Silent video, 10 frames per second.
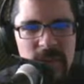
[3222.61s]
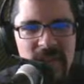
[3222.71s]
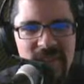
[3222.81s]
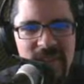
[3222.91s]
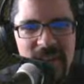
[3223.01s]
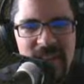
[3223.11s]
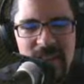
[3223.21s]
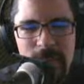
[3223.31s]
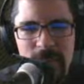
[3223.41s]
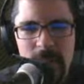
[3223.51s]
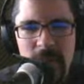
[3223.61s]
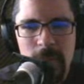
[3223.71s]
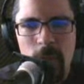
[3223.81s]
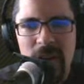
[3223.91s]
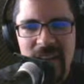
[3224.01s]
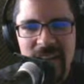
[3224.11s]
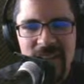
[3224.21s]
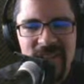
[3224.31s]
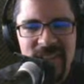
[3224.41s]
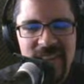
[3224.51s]
because I think the bit about wine
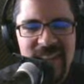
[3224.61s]
is,